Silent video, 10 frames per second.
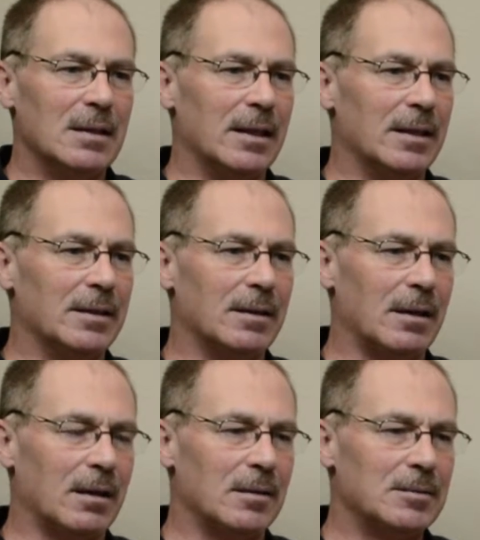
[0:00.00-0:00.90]
And,
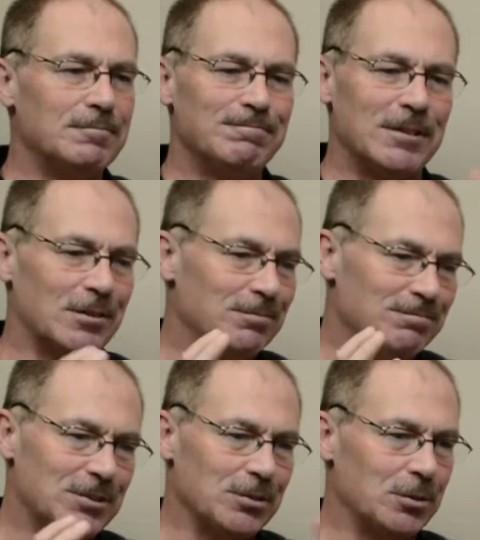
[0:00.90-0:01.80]
you know,
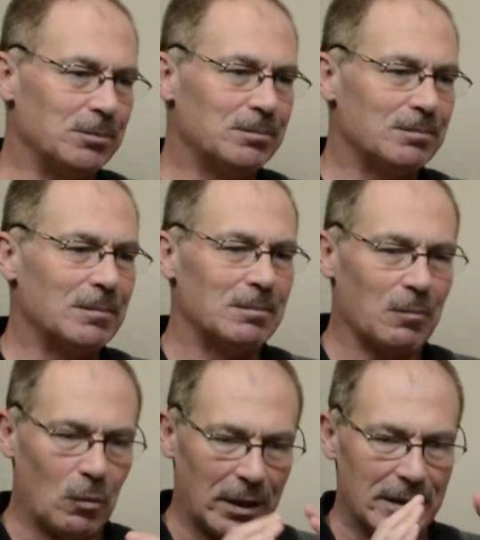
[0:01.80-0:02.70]
so
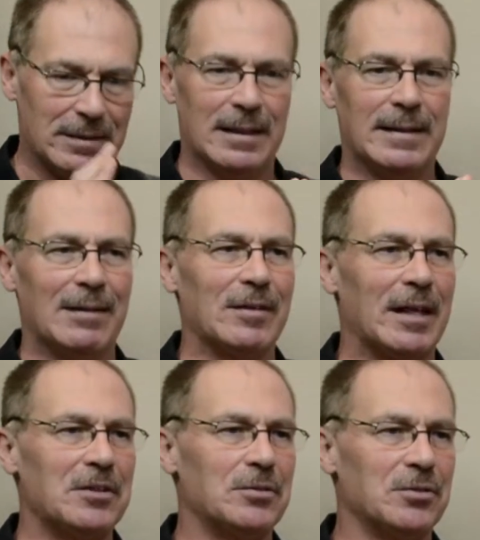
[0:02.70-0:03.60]
I want to hit that
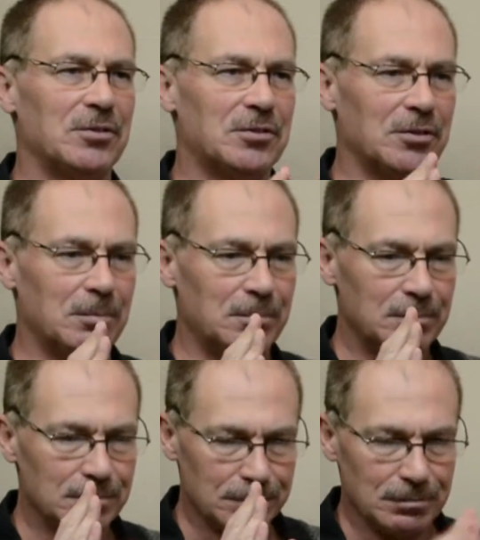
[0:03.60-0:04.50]
navigational system
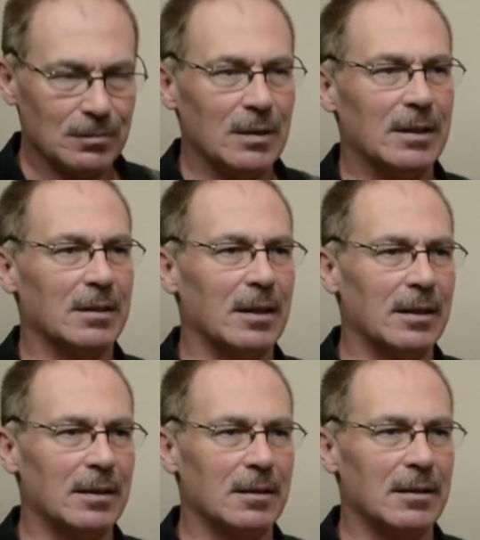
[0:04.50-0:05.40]
and
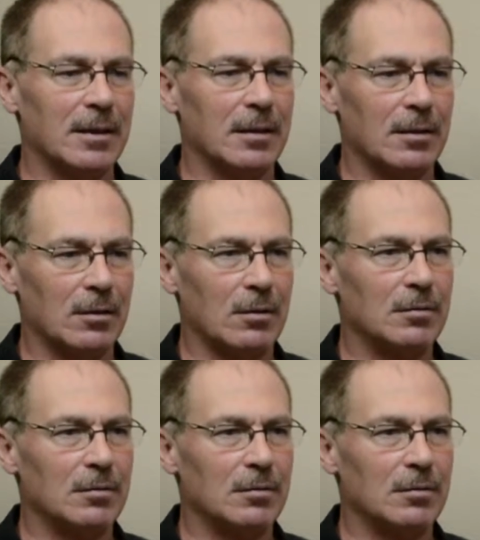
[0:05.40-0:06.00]
get it taken care